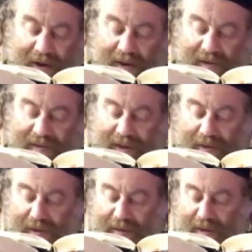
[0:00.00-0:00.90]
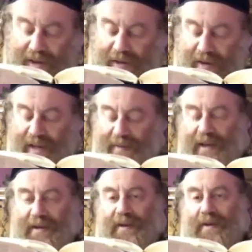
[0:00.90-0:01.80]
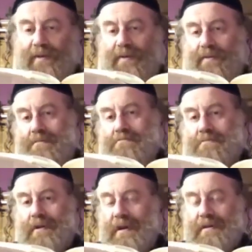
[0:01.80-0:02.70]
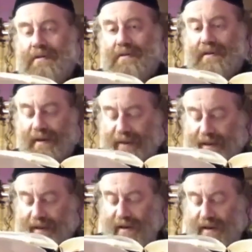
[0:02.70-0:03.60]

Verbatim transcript: all of the good which Torah speaks for you. Okay, so I mean,